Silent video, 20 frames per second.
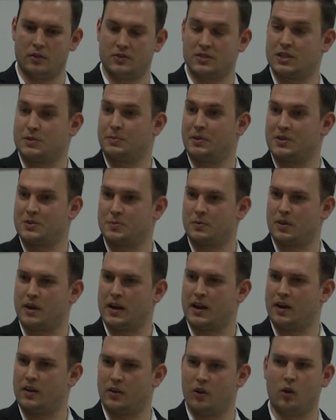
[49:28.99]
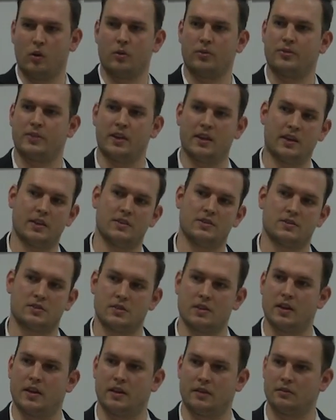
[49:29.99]
six months prior, the whole thing is
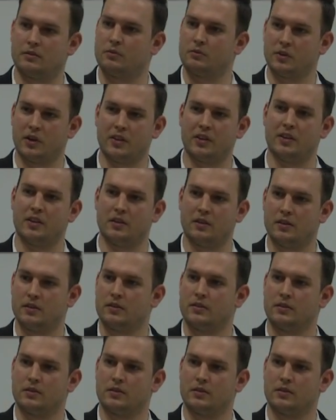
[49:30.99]
like really,